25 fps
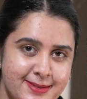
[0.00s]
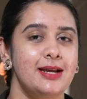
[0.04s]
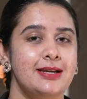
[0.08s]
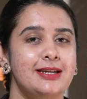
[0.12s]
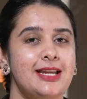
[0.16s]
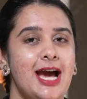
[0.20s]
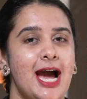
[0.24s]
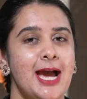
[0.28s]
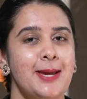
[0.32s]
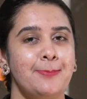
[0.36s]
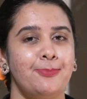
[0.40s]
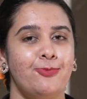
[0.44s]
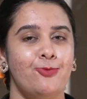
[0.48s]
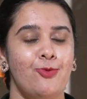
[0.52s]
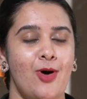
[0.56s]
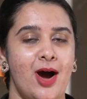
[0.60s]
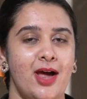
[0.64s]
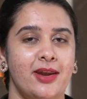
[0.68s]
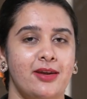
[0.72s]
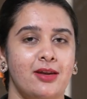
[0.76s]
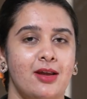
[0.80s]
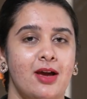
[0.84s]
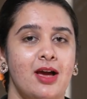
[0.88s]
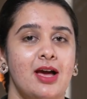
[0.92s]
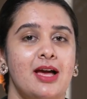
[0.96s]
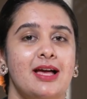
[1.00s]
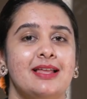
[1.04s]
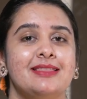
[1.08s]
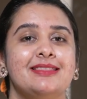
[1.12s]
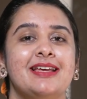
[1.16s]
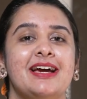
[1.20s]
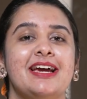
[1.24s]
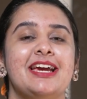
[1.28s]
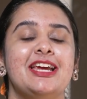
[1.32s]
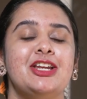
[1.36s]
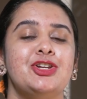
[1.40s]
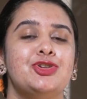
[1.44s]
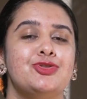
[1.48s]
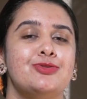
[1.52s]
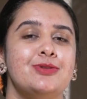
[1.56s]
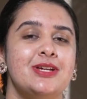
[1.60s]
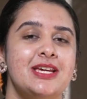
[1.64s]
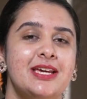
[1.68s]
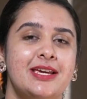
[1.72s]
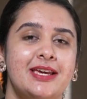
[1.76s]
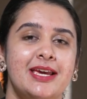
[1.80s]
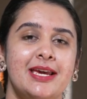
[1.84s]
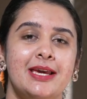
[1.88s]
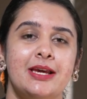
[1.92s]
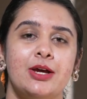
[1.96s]
Type 1. The
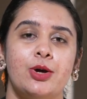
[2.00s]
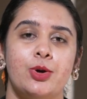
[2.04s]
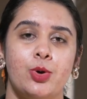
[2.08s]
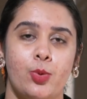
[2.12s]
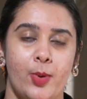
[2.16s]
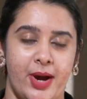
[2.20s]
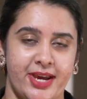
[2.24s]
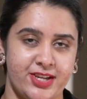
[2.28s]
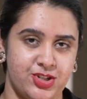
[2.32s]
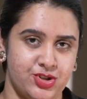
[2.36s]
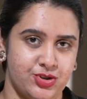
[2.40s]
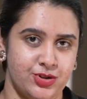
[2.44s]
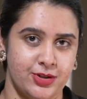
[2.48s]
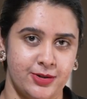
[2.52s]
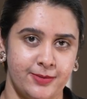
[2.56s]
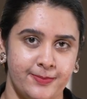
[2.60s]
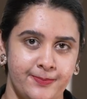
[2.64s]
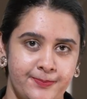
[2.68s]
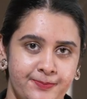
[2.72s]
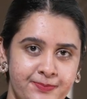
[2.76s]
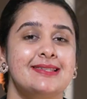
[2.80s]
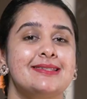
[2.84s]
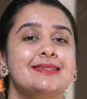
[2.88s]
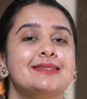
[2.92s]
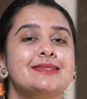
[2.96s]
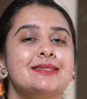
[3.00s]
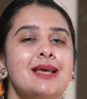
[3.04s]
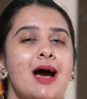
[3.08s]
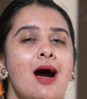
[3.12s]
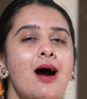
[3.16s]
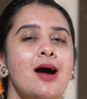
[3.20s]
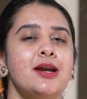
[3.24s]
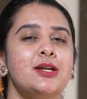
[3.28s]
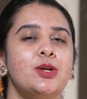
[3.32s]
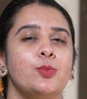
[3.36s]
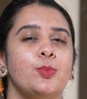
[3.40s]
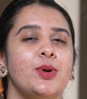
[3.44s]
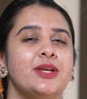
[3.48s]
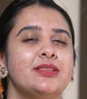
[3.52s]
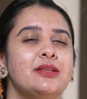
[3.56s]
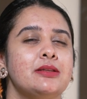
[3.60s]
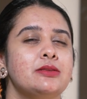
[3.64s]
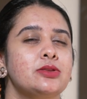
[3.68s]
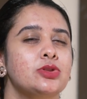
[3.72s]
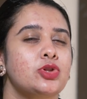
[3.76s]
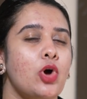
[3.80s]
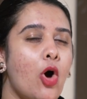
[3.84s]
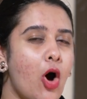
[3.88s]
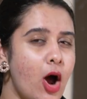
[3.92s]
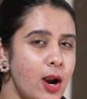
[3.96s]
intriguing question. Start with a
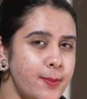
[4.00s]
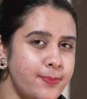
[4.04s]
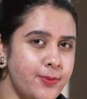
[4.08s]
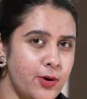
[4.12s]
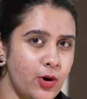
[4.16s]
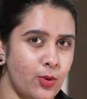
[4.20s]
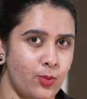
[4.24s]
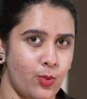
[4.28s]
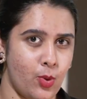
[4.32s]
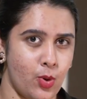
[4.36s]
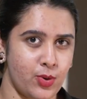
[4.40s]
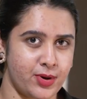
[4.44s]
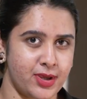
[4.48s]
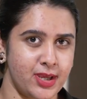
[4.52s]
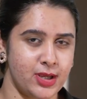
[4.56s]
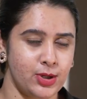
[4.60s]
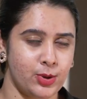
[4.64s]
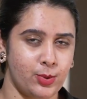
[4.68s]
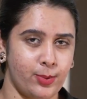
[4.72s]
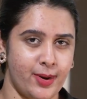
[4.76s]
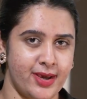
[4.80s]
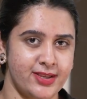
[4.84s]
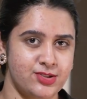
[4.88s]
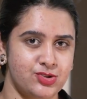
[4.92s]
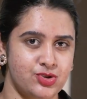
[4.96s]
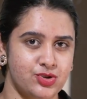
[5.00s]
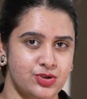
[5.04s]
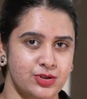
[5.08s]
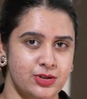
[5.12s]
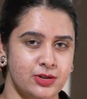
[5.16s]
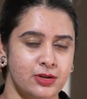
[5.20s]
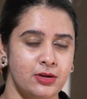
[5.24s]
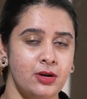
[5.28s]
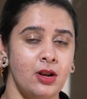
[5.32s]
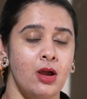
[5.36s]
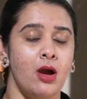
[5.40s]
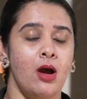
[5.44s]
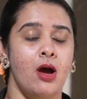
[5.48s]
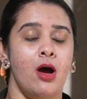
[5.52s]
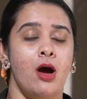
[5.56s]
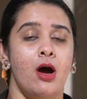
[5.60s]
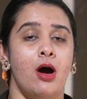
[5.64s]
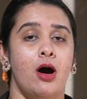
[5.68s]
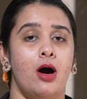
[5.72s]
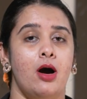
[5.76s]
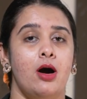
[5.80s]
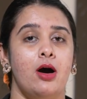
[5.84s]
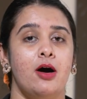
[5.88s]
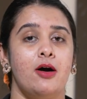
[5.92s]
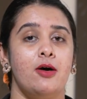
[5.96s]
thought-provoking question
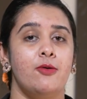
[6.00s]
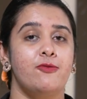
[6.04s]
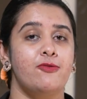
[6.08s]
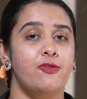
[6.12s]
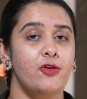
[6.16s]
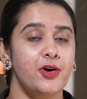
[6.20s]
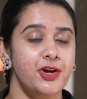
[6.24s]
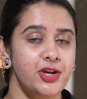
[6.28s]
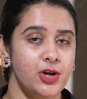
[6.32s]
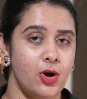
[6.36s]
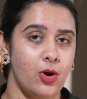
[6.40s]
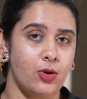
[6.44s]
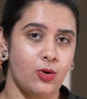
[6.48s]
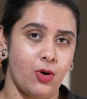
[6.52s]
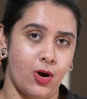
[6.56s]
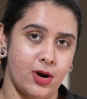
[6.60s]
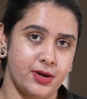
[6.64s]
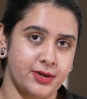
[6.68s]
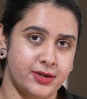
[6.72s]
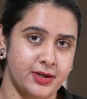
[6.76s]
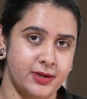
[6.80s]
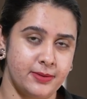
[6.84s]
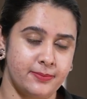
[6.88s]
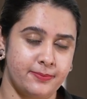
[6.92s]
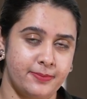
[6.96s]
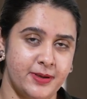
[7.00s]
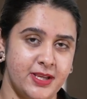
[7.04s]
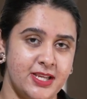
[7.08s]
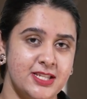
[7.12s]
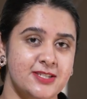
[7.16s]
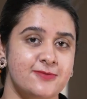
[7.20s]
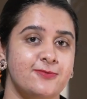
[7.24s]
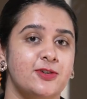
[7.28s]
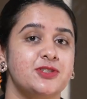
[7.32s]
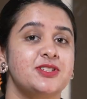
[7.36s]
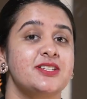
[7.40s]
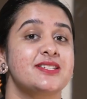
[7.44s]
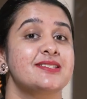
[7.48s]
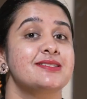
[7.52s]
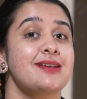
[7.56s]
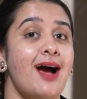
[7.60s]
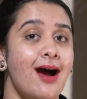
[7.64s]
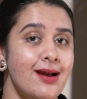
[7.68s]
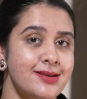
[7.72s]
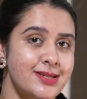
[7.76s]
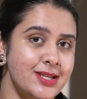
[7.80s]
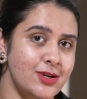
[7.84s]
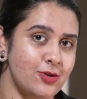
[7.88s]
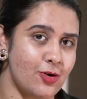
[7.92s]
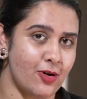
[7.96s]
for your content piece, for the
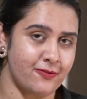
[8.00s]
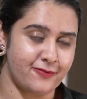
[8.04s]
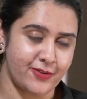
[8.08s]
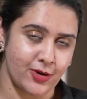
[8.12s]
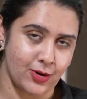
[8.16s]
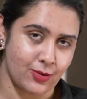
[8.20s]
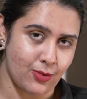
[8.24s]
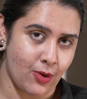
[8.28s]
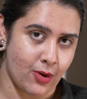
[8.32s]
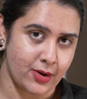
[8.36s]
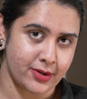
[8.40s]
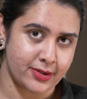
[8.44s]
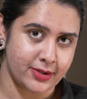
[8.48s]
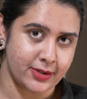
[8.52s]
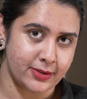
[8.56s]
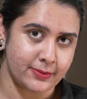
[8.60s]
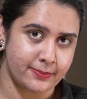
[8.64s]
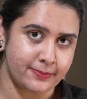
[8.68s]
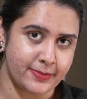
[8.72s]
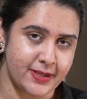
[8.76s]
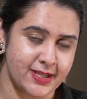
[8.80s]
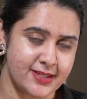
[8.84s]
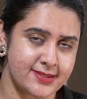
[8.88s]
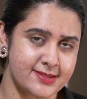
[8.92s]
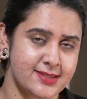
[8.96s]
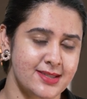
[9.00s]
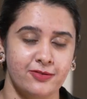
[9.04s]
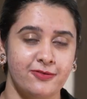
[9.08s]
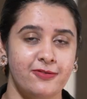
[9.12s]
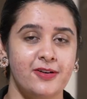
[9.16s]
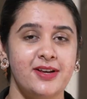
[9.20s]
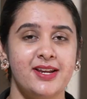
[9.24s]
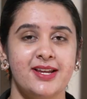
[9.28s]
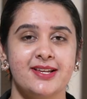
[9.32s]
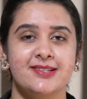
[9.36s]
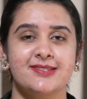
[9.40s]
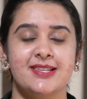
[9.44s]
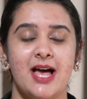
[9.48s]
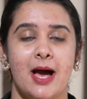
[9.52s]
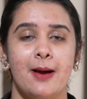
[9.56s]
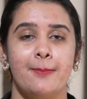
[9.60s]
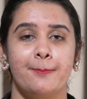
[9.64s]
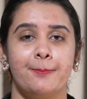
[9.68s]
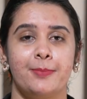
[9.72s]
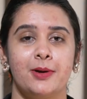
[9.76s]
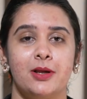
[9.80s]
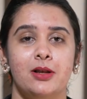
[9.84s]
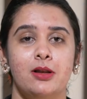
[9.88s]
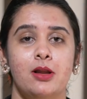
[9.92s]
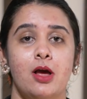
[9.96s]
starting of your content piece. For
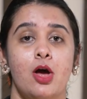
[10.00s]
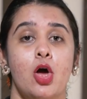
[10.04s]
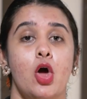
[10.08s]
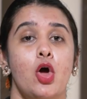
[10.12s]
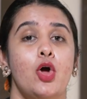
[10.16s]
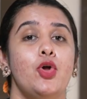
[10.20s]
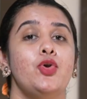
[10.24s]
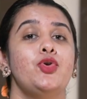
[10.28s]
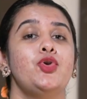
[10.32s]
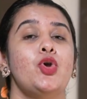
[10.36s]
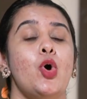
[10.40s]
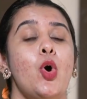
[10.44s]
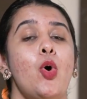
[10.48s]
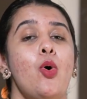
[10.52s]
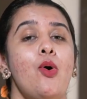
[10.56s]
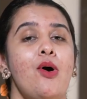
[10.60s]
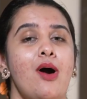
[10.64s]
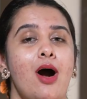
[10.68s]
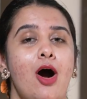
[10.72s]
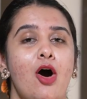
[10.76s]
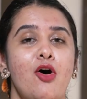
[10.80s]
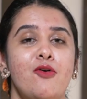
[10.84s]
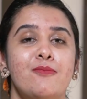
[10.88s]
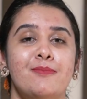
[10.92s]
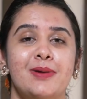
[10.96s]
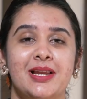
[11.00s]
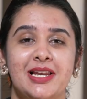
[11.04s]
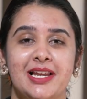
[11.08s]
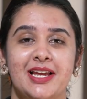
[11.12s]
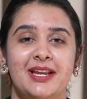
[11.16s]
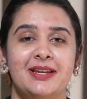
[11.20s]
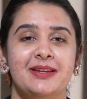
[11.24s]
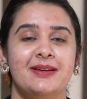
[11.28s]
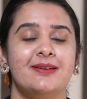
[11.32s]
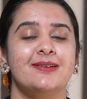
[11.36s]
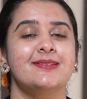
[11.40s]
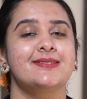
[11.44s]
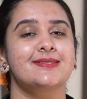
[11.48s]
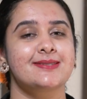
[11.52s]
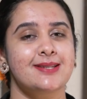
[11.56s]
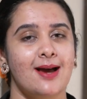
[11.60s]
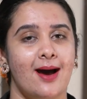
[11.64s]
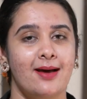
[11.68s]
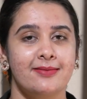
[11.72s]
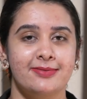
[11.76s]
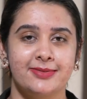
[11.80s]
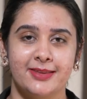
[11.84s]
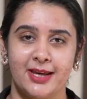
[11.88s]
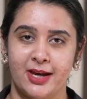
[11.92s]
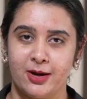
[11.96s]
example, know how millennials
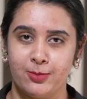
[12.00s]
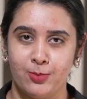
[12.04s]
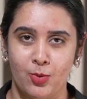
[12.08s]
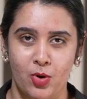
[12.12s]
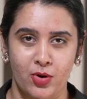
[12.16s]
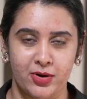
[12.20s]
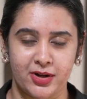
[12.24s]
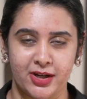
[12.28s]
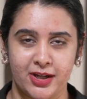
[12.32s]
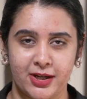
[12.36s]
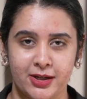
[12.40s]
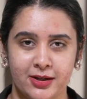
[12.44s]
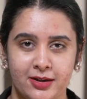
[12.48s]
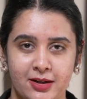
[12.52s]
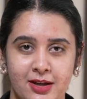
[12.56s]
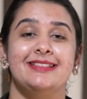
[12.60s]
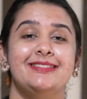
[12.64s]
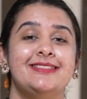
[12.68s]
start their morning.